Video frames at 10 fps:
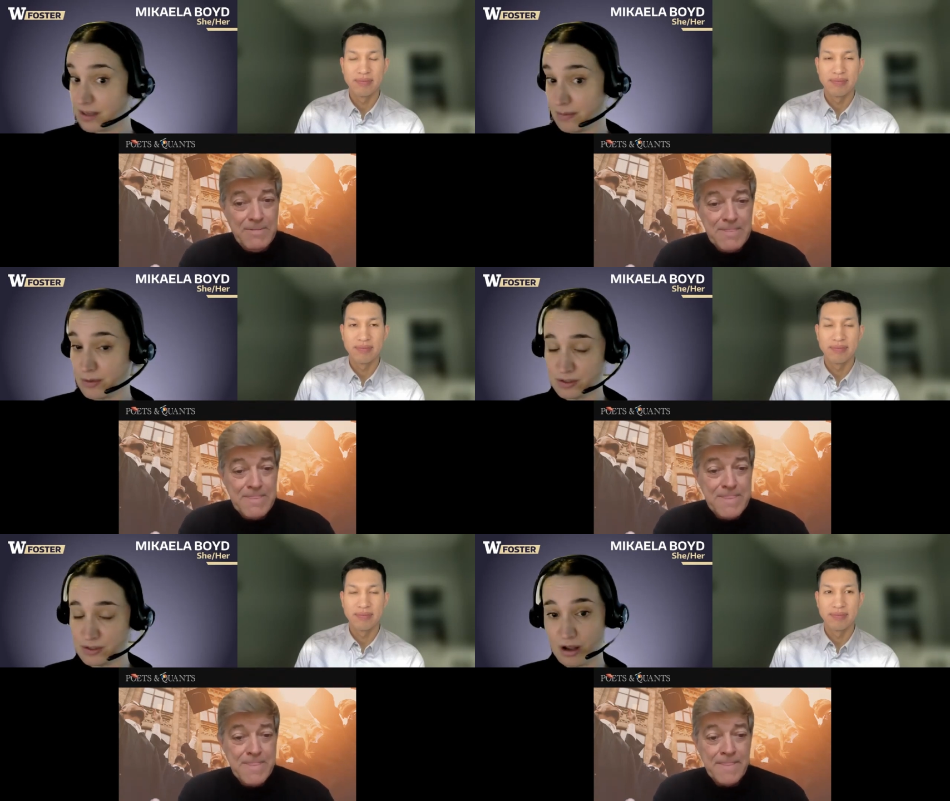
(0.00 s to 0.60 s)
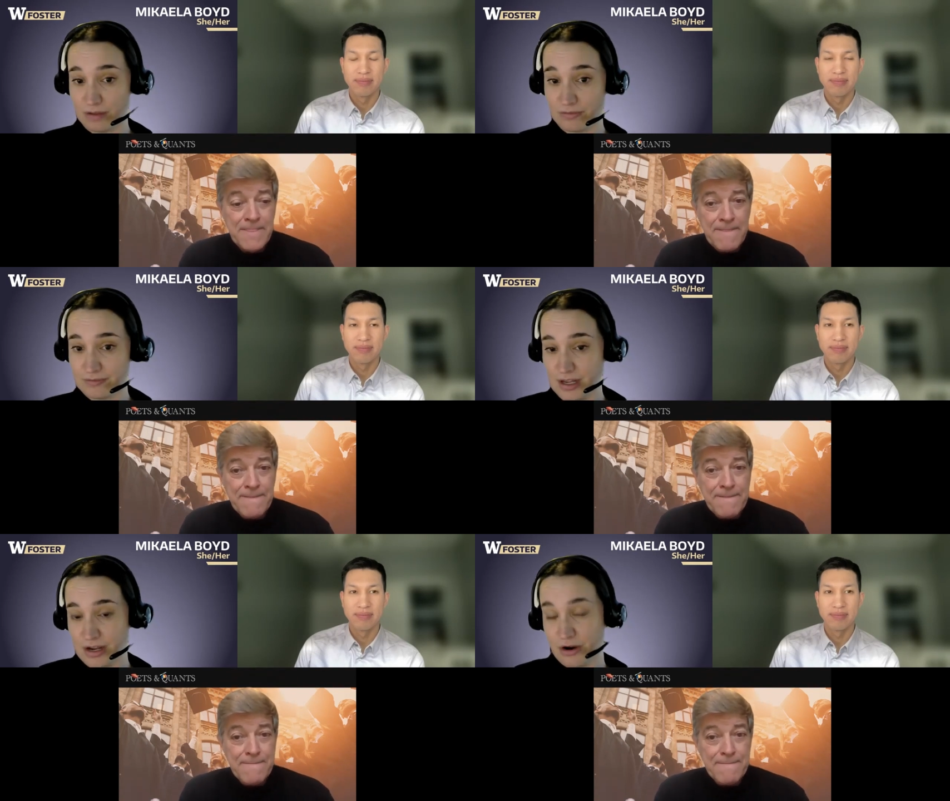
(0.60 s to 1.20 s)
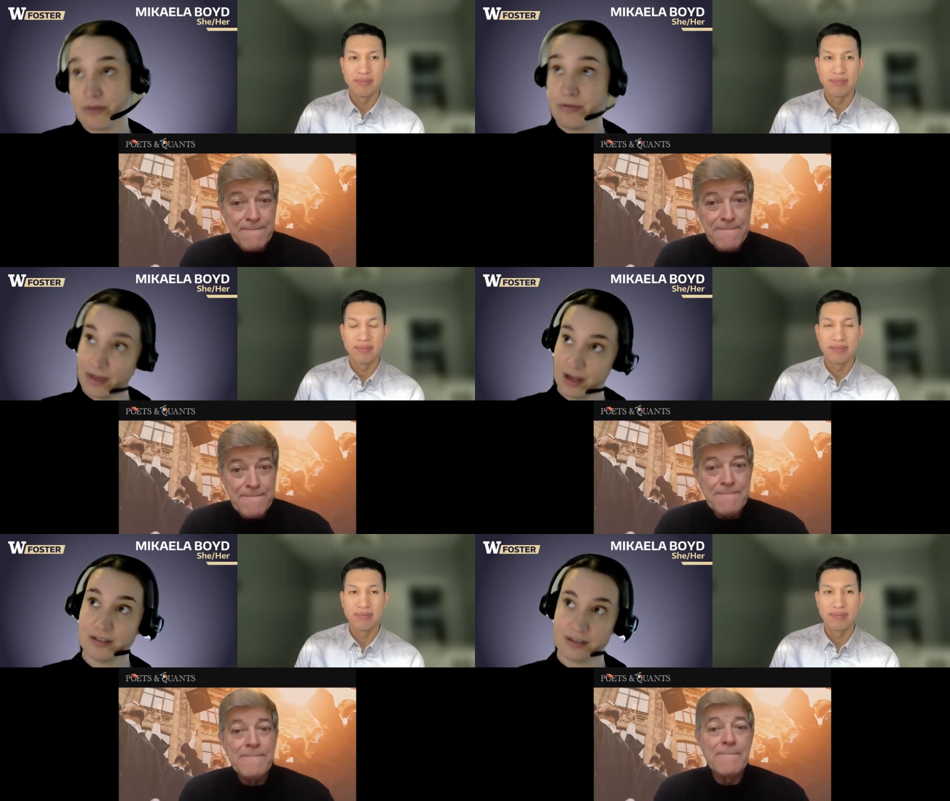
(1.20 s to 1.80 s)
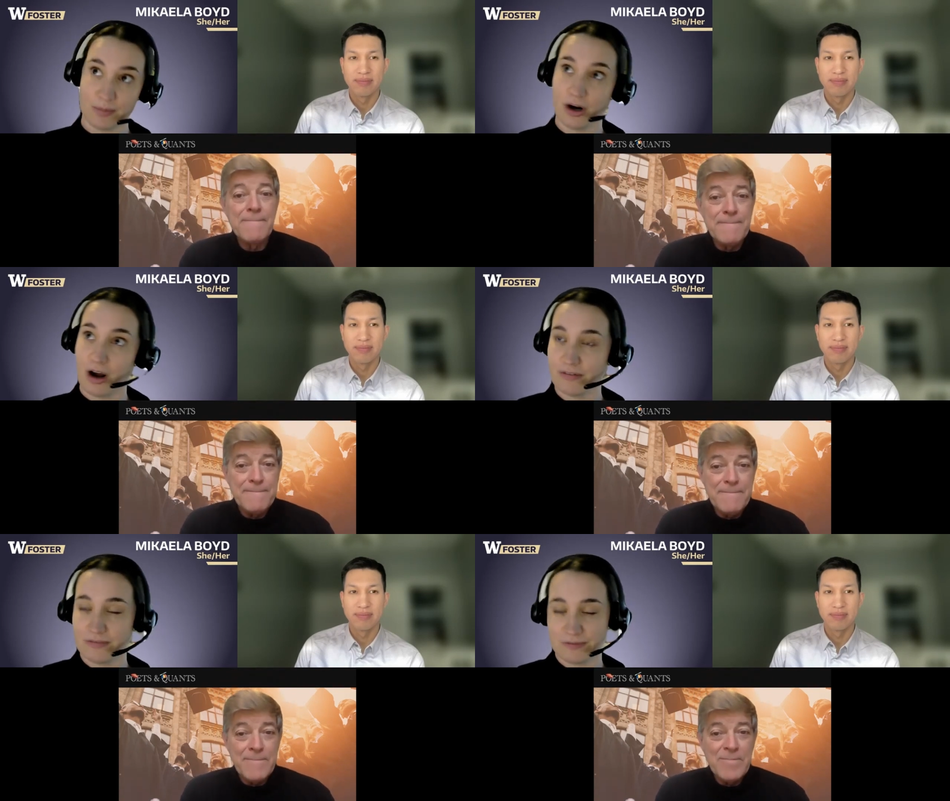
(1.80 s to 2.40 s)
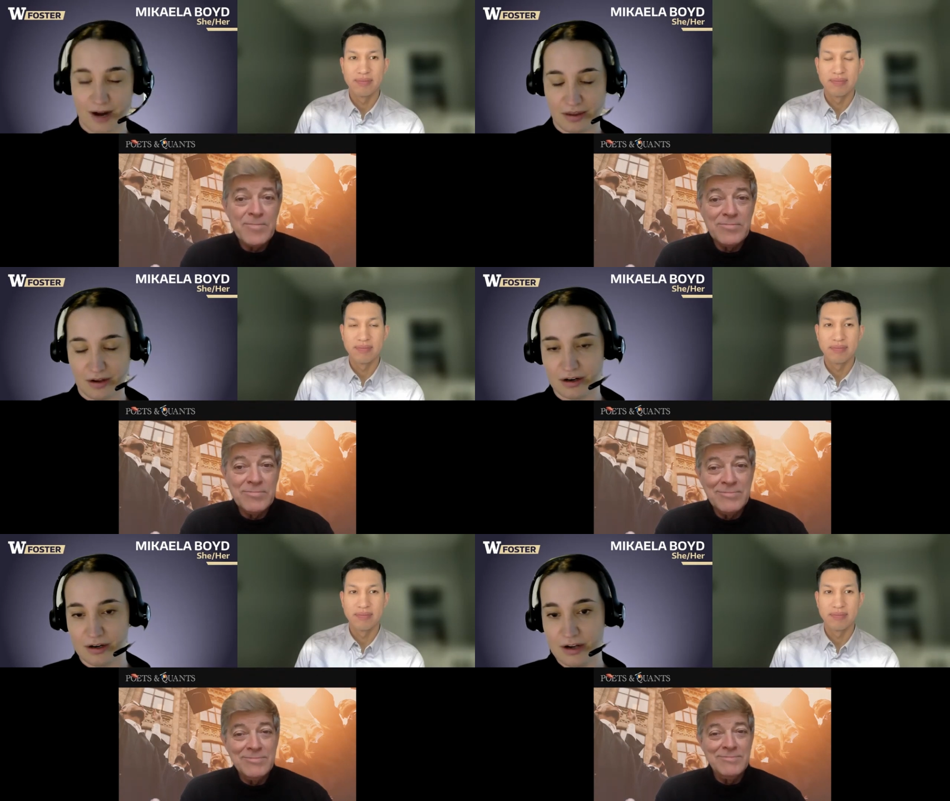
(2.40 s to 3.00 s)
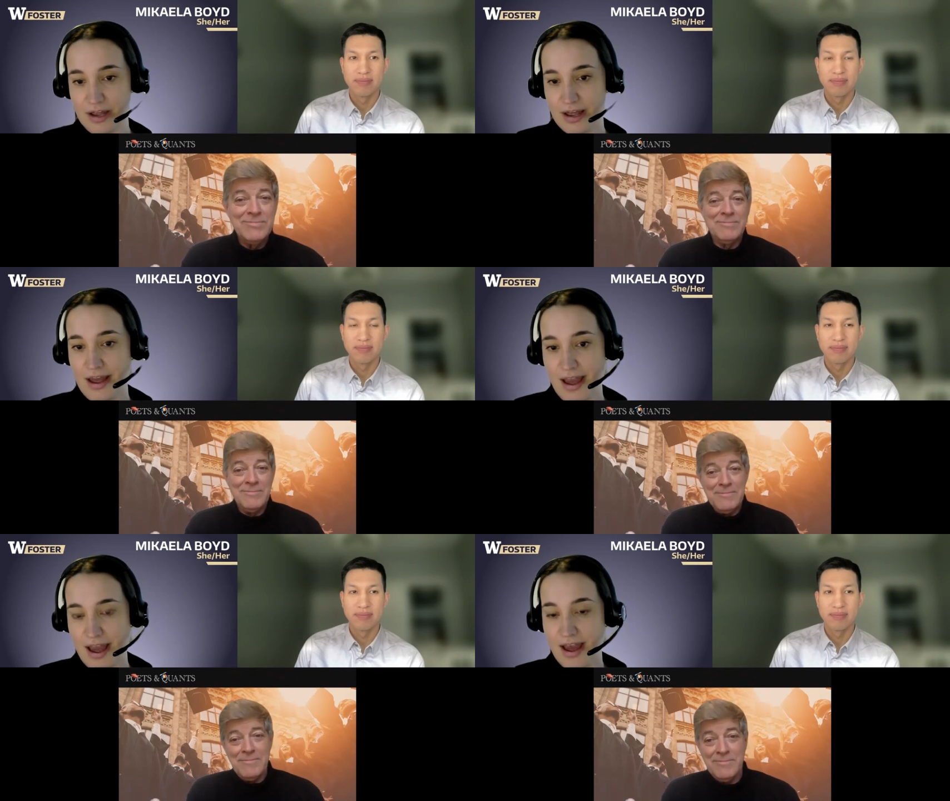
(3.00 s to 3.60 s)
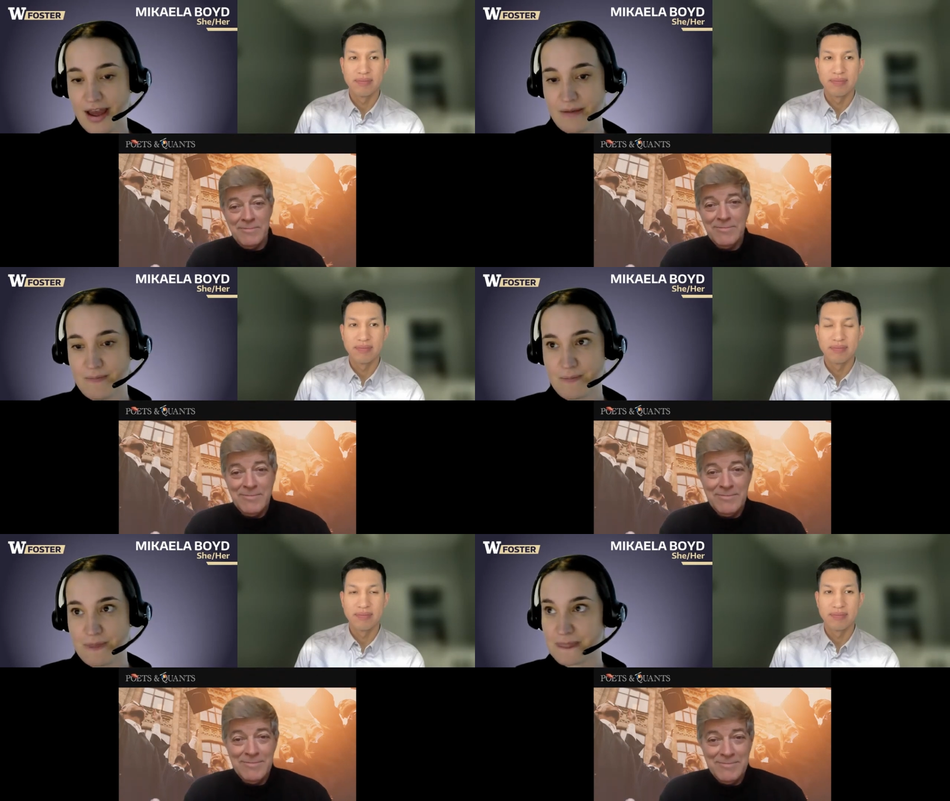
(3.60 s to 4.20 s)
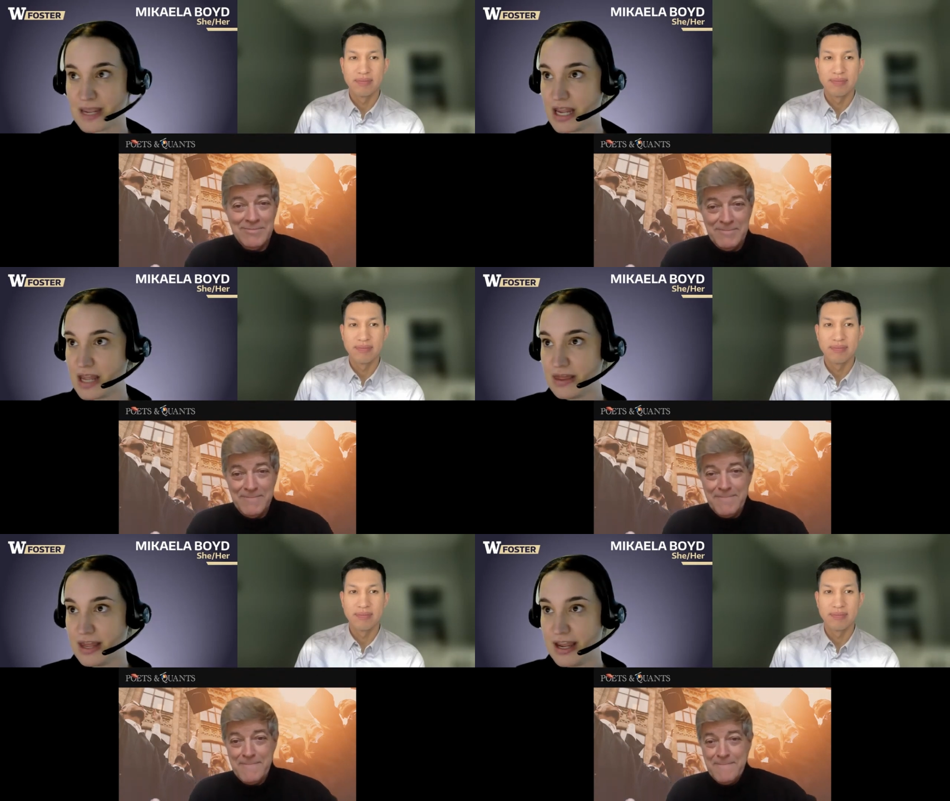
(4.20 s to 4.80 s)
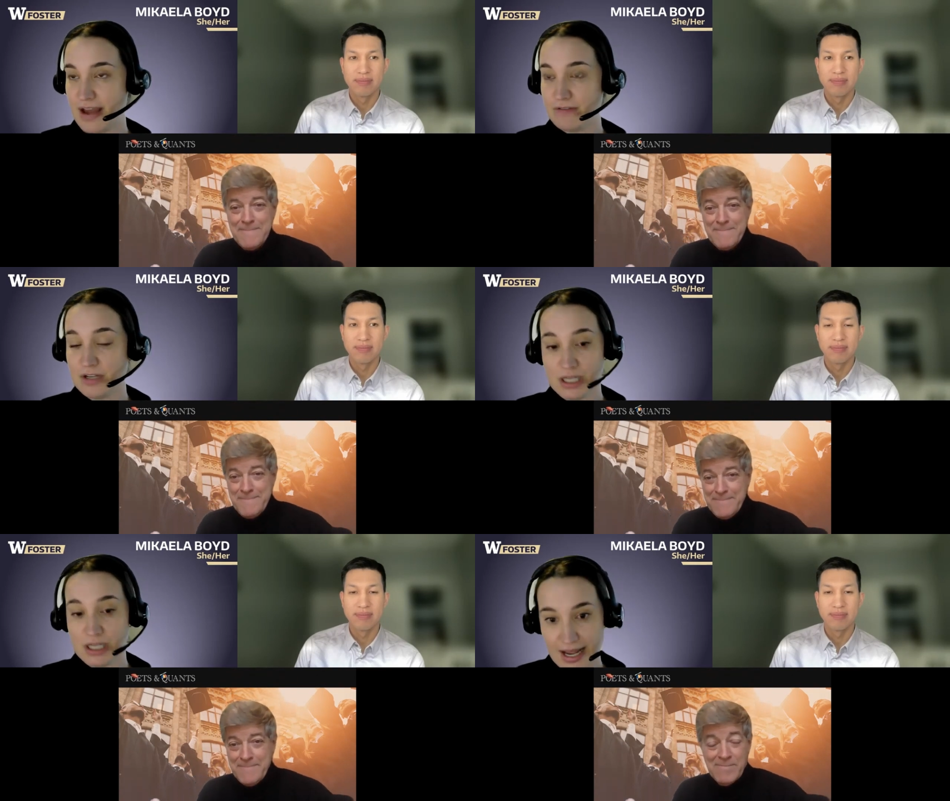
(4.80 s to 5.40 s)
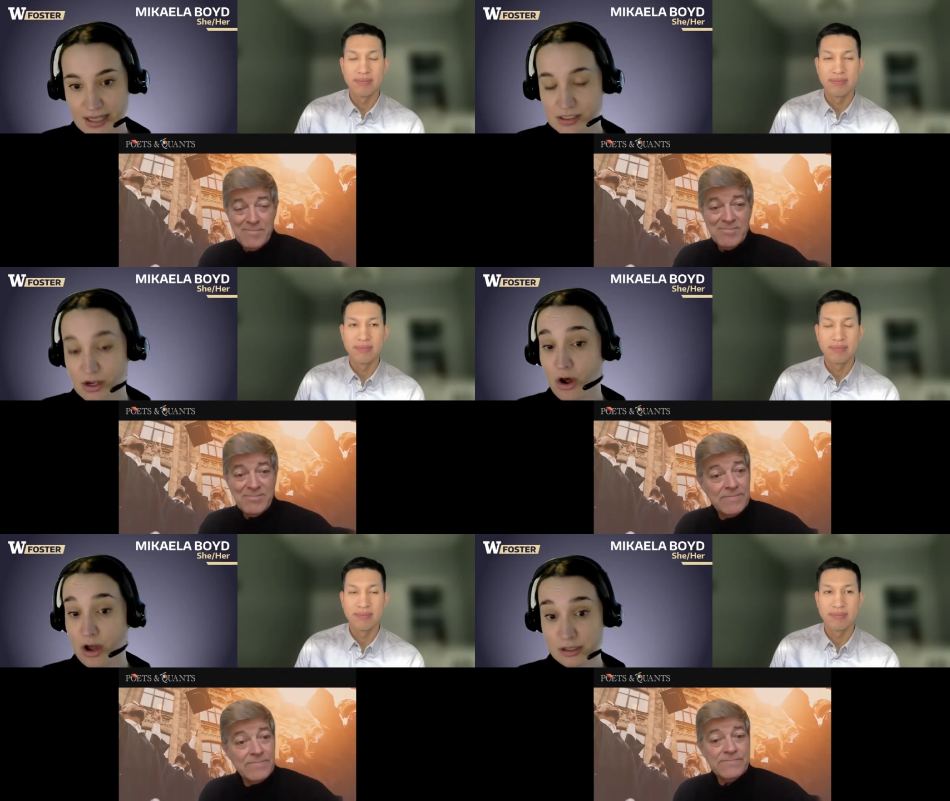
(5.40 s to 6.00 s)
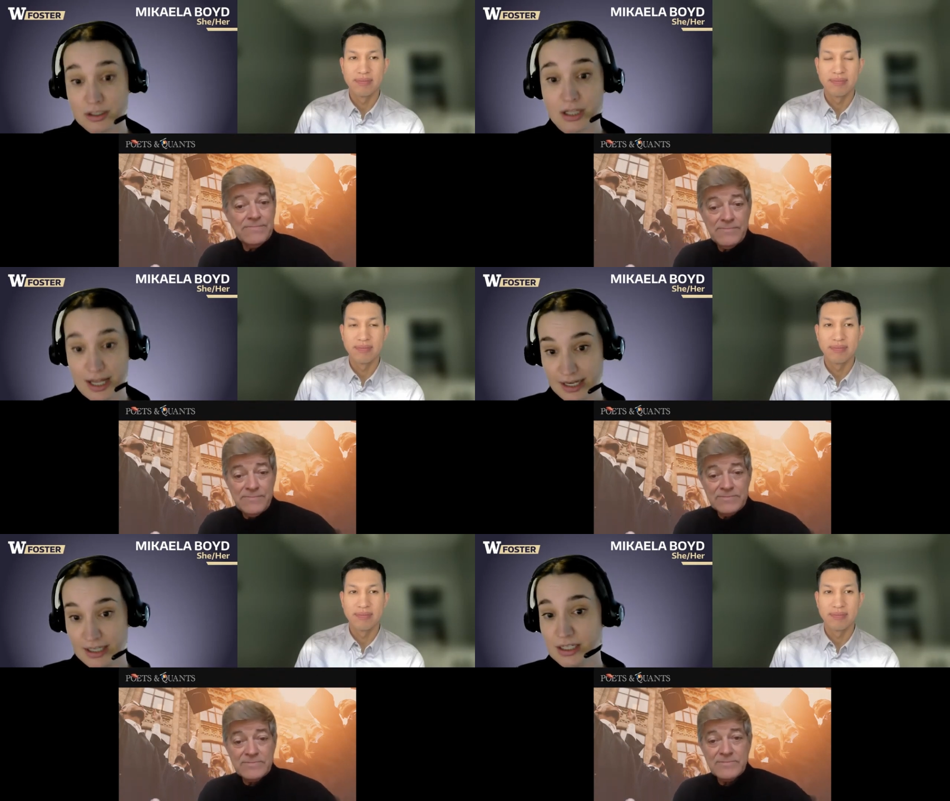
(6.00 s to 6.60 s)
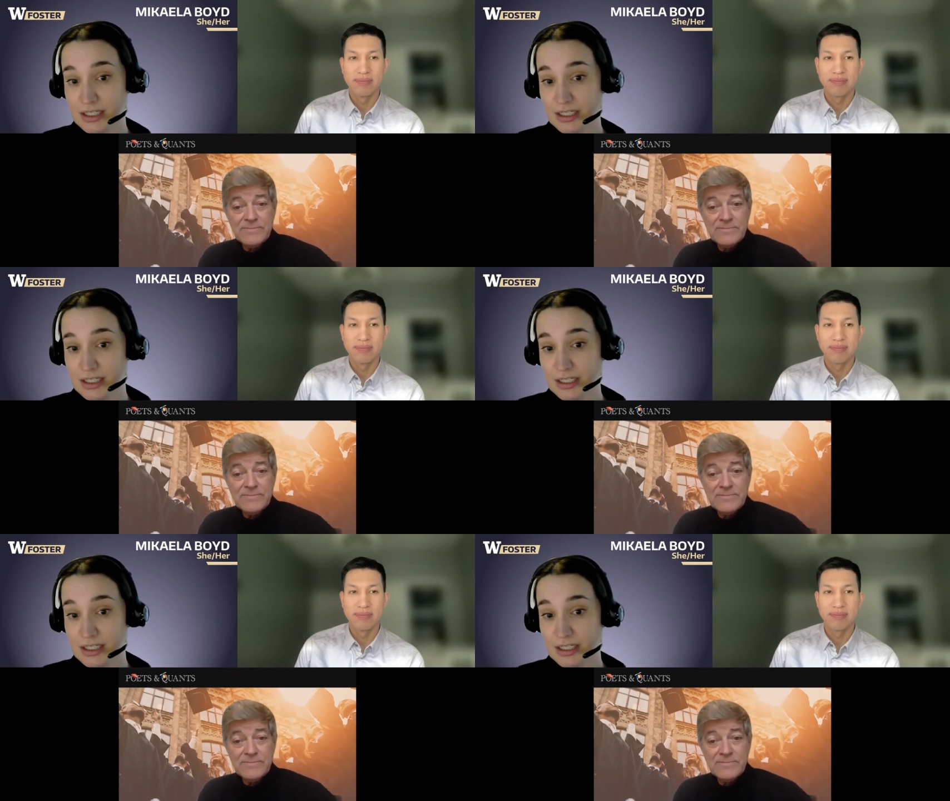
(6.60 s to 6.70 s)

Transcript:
Speaker 1: summers off, or the summer off rather. They have class online